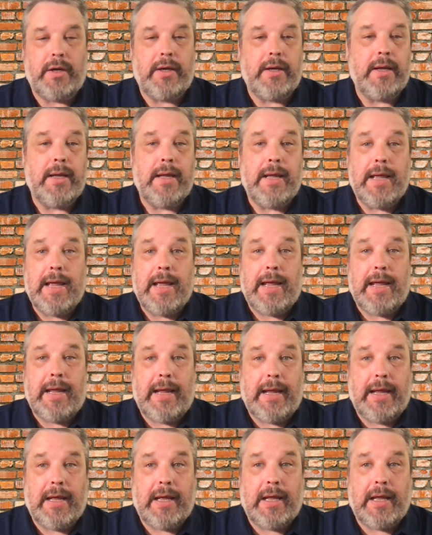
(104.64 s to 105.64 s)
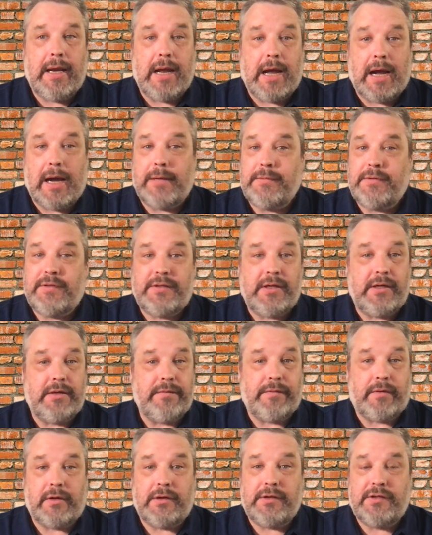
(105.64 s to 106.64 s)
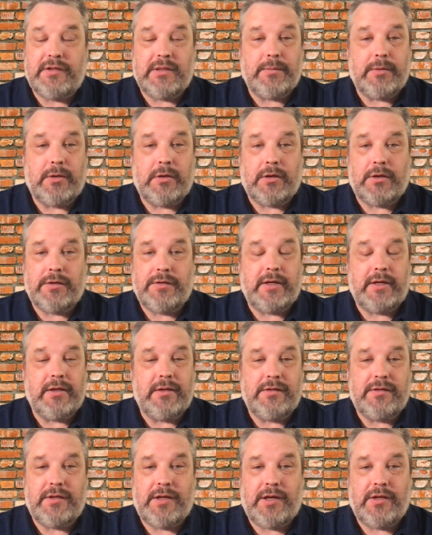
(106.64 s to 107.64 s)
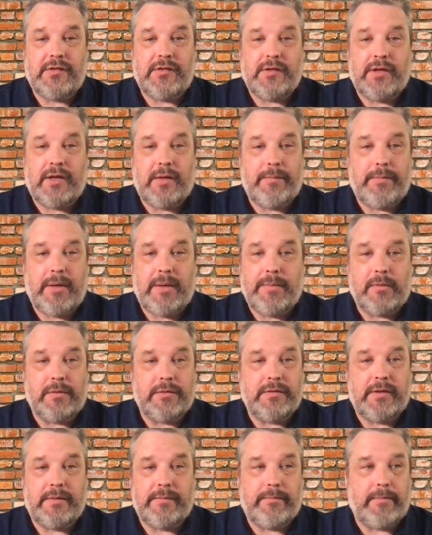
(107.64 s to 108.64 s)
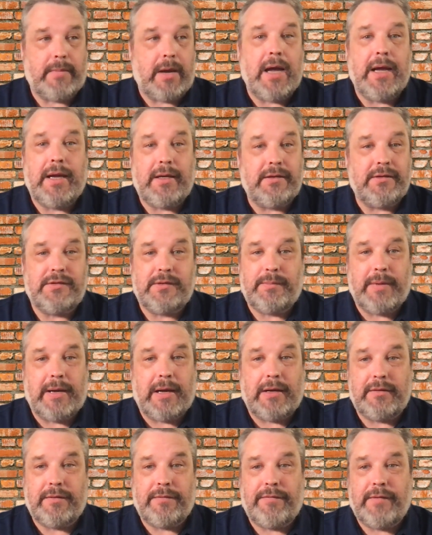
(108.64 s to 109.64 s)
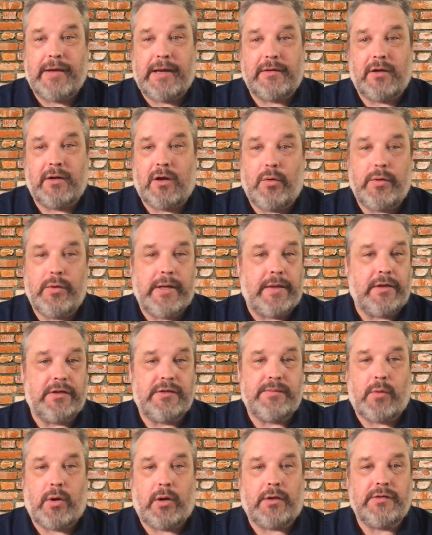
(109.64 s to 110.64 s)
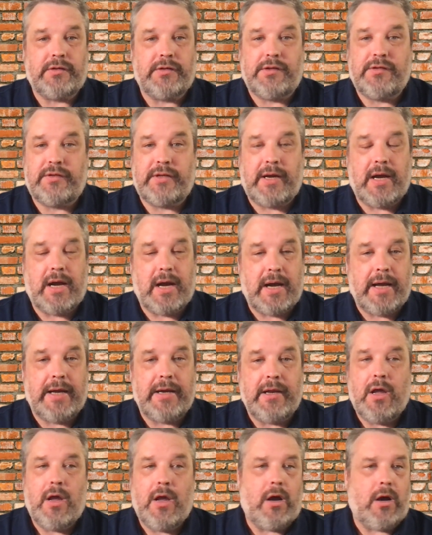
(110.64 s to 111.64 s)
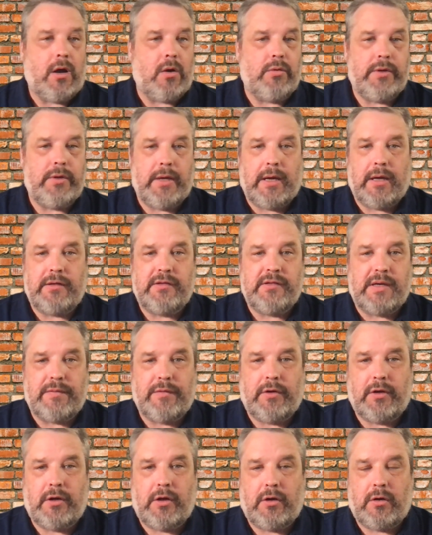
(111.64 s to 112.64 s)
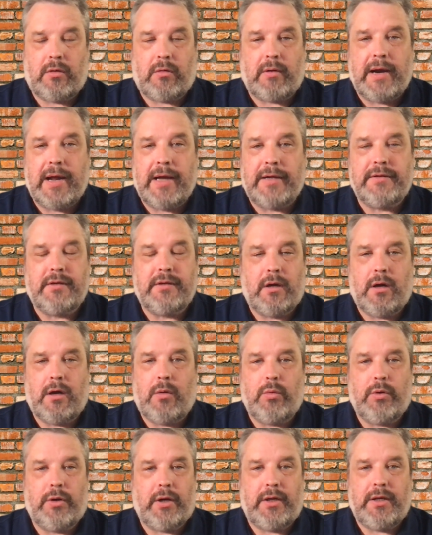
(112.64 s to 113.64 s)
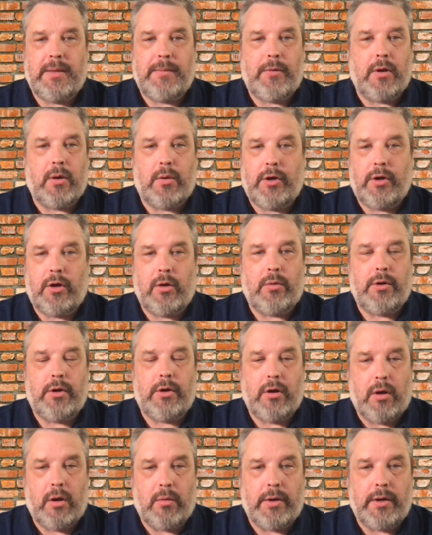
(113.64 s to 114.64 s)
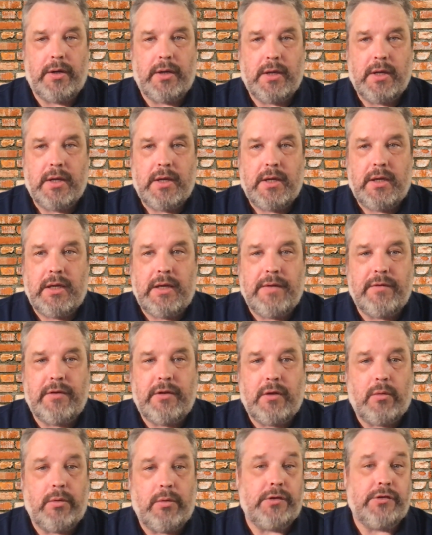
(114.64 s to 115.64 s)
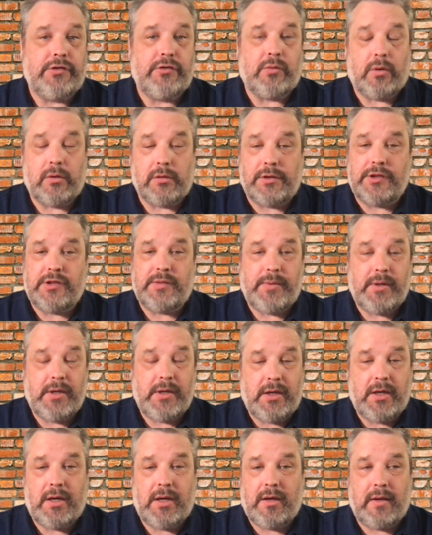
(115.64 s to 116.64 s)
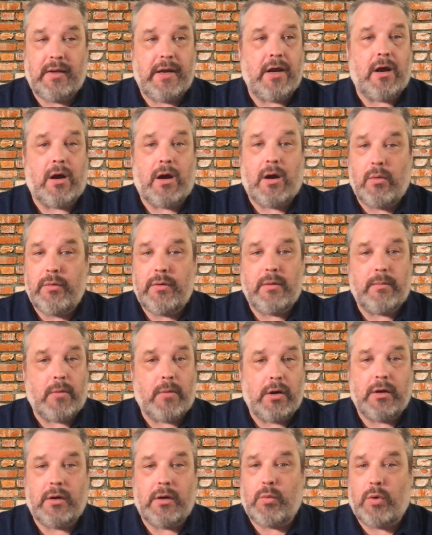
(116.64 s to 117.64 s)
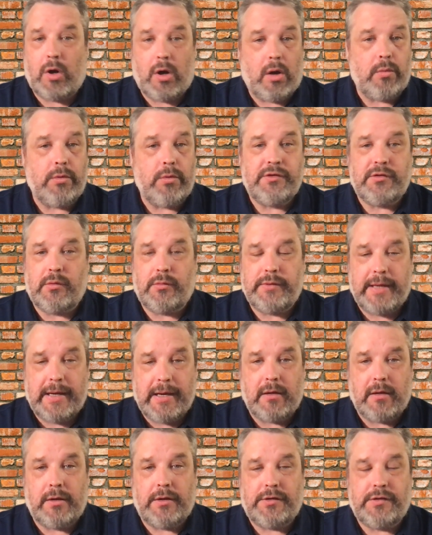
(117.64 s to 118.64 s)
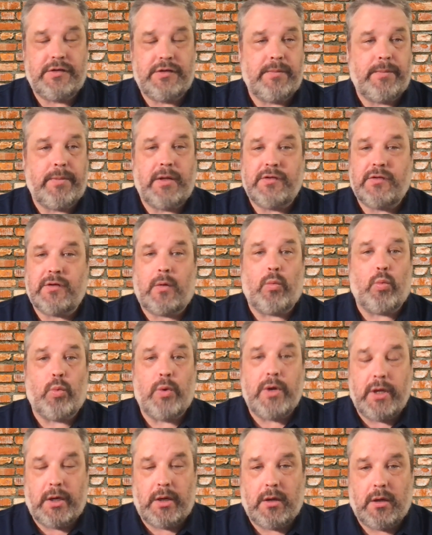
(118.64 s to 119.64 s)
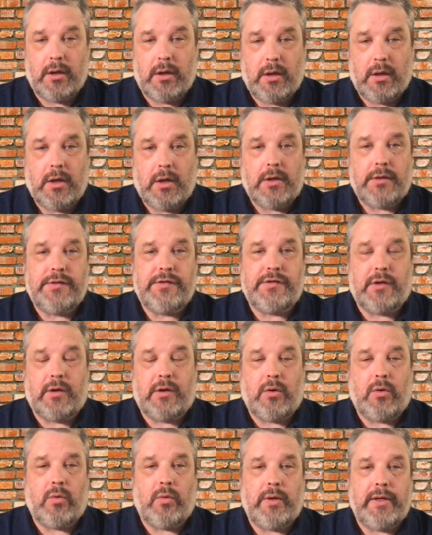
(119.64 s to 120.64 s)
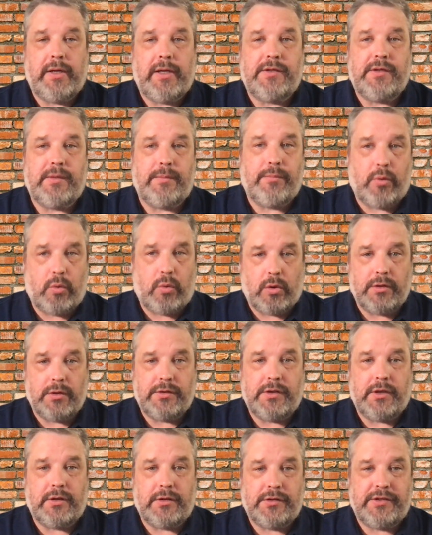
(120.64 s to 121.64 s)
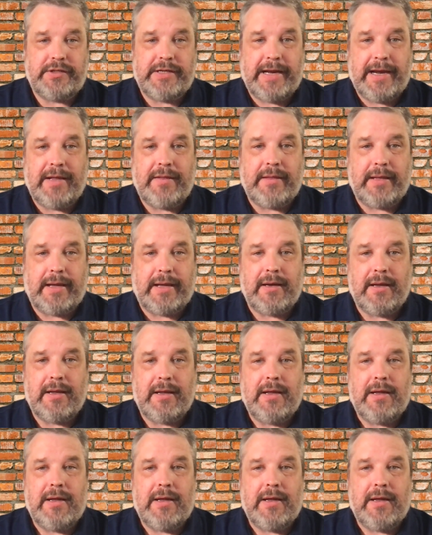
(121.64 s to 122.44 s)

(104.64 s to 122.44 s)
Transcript: uh, and i'm seeing very similar tendencies in people's minds about the fact that oh yeah this market's going to stay hot oh yeah it's never going to correct oh we're going to keep going and going and going even though historically speaking they all the market will always go down it just depends on when so it's important to understand that